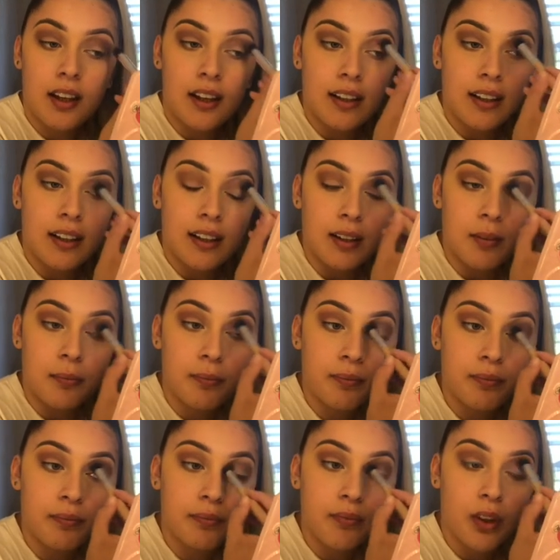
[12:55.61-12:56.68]
I
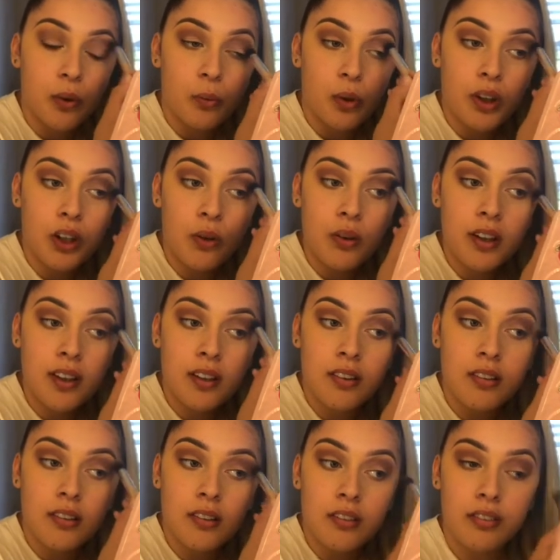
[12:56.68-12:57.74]
want to go to
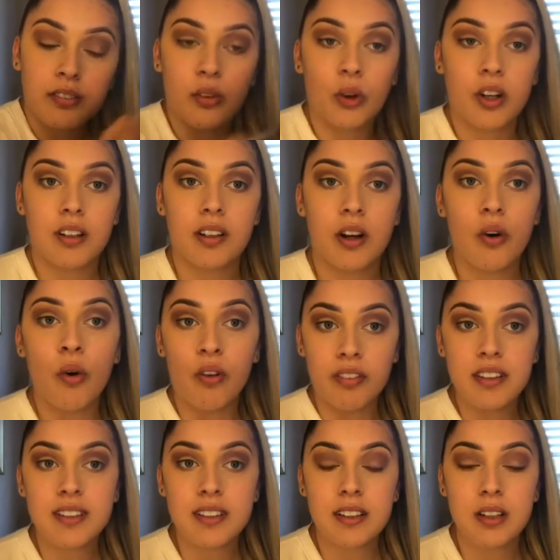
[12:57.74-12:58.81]
Florida
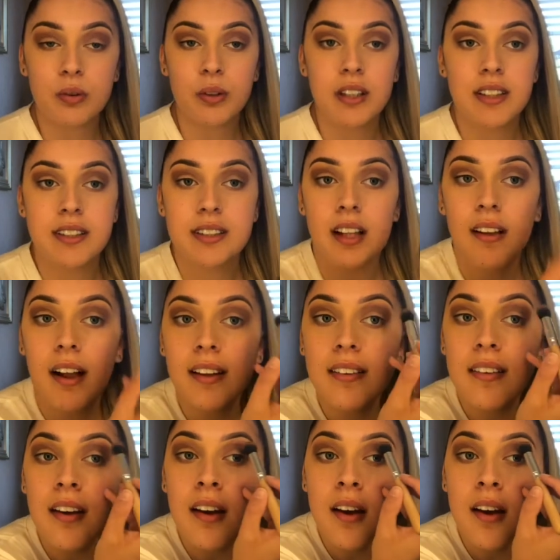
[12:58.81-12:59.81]
obviously to go to Disneyland,